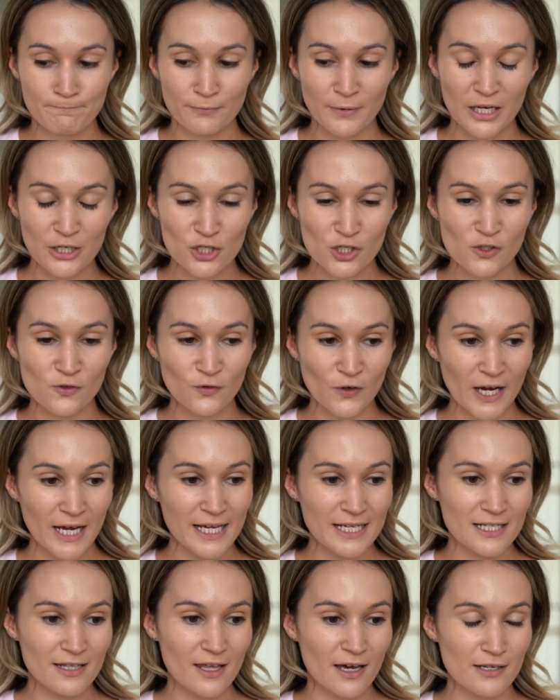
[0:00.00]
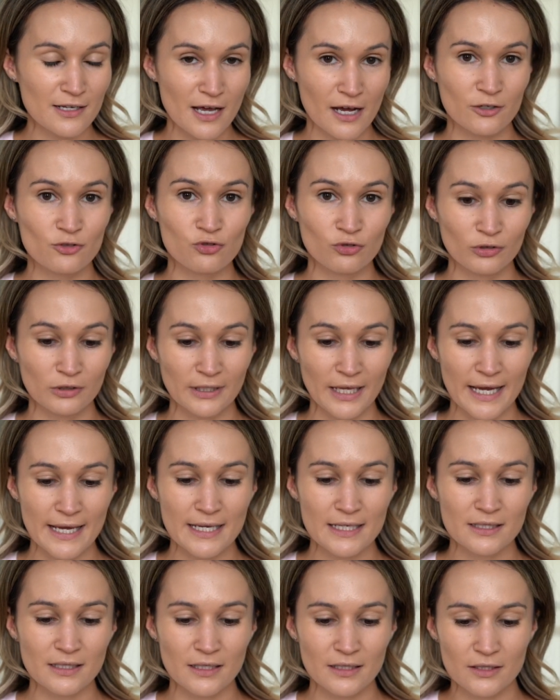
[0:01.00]
I just find that natural
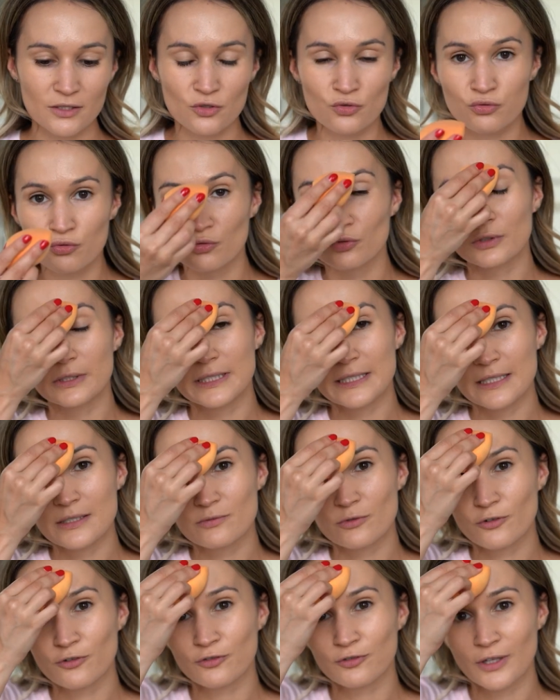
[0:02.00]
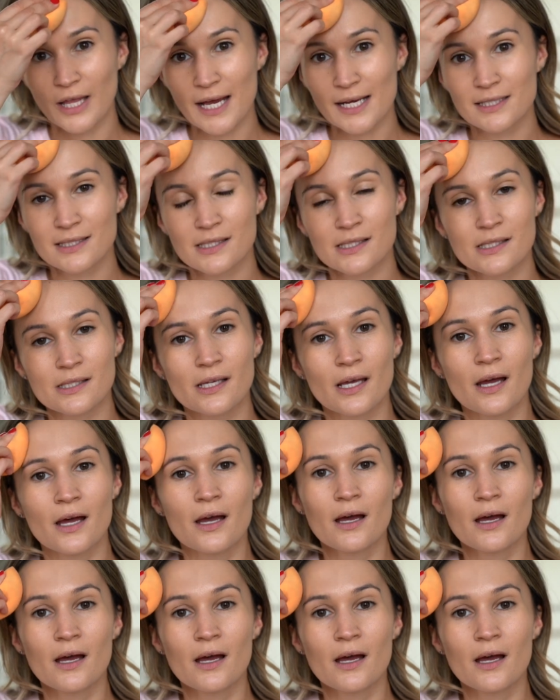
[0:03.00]
light truly reflects